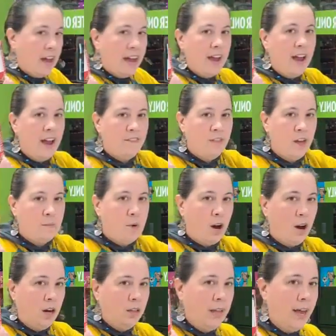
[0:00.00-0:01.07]
I have them
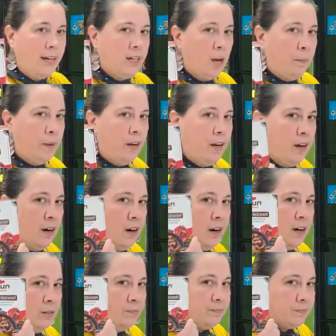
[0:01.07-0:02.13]
all lined up
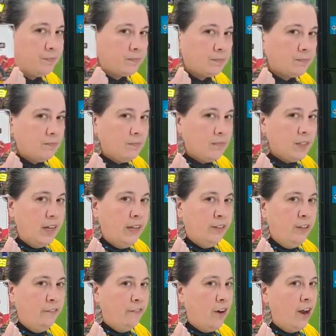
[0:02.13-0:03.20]
here in
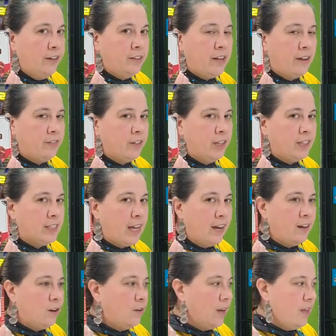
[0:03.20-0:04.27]
the front. Everything's
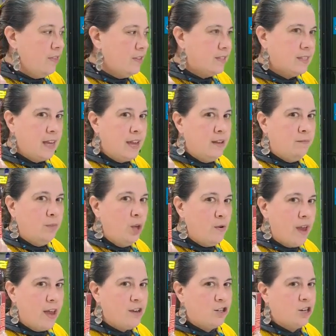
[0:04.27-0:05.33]
kind of going in the same
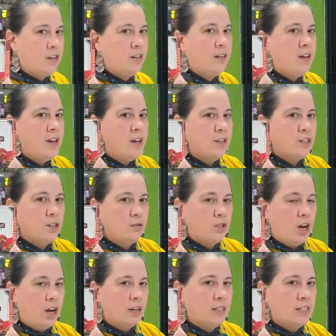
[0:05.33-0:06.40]
location. So
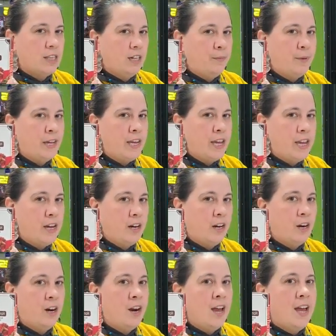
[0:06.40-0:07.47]
dog is going to be
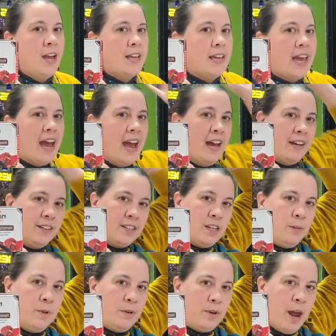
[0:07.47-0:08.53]
here. Cat is
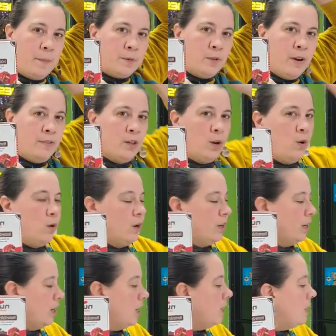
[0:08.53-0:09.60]
going to be wrapped around the
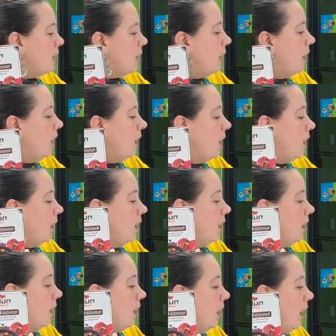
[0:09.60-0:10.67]
corner.
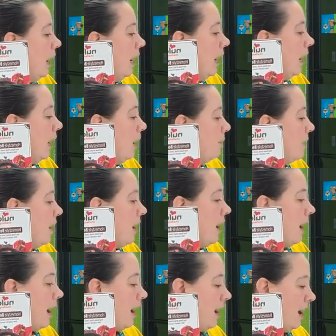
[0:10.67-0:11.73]
Um,
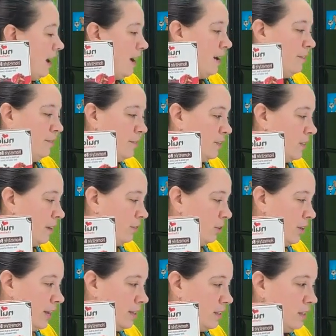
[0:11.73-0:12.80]
I have several
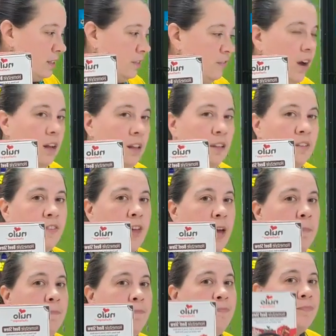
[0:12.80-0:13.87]
cases of all of
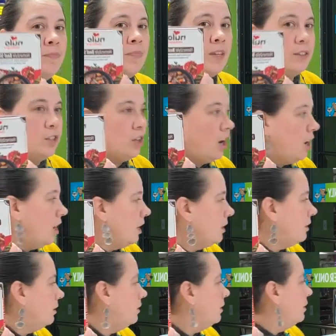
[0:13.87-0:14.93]
them. Dog.